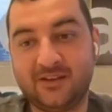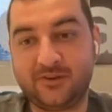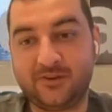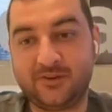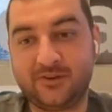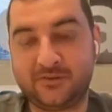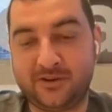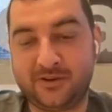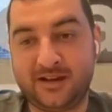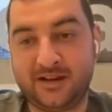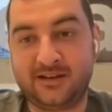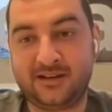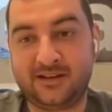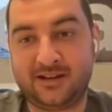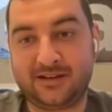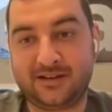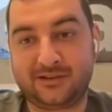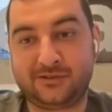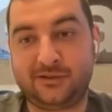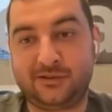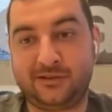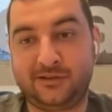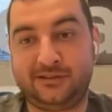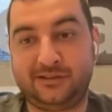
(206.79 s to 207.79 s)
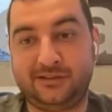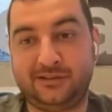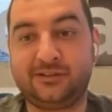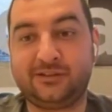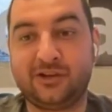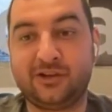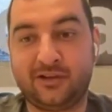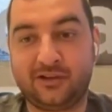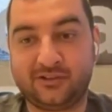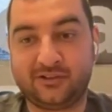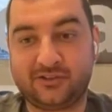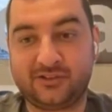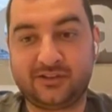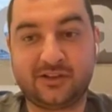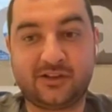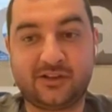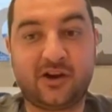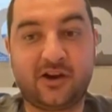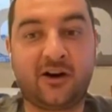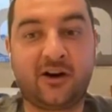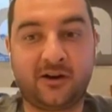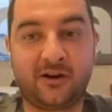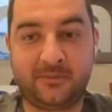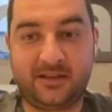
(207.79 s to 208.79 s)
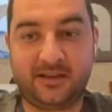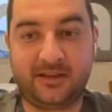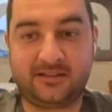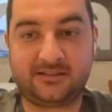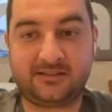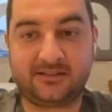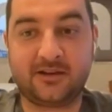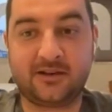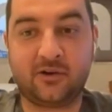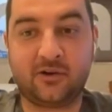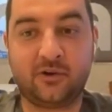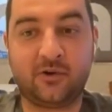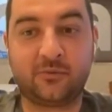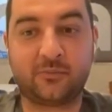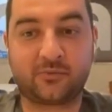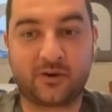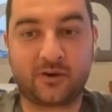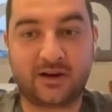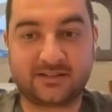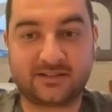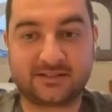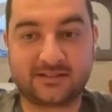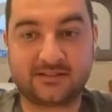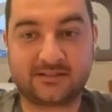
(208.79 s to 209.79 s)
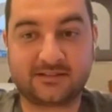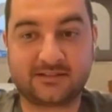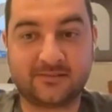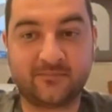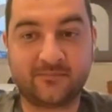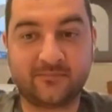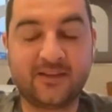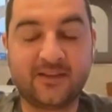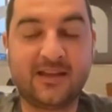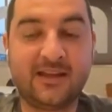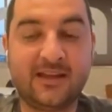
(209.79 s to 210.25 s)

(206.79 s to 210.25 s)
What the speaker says: We created actually technology that automates that whole process,